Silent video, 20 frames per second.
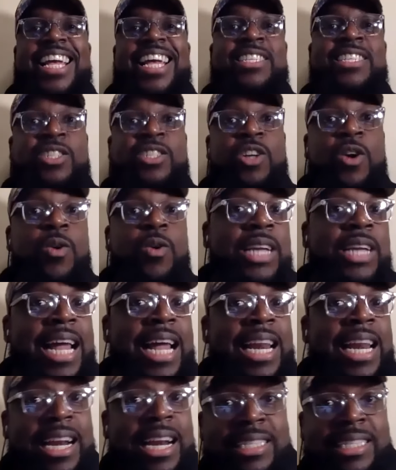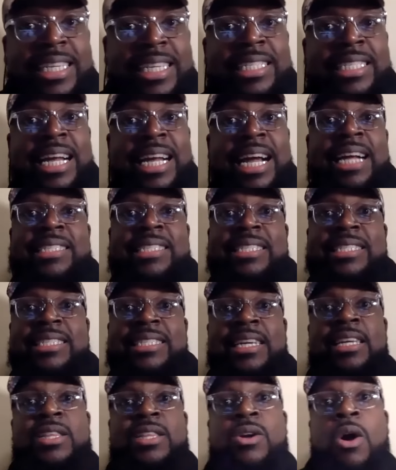And so nine out of 10 times it's
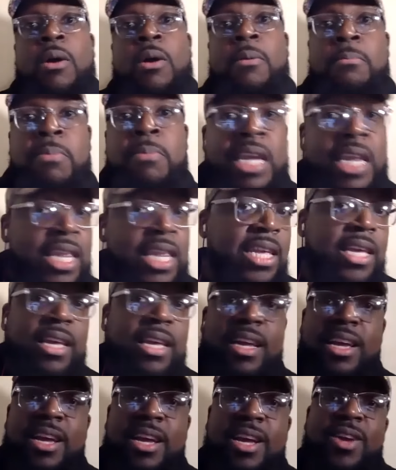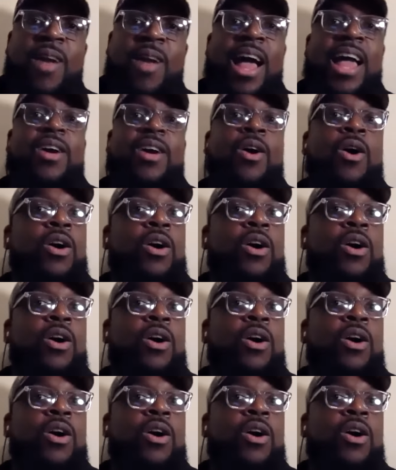either our media, right?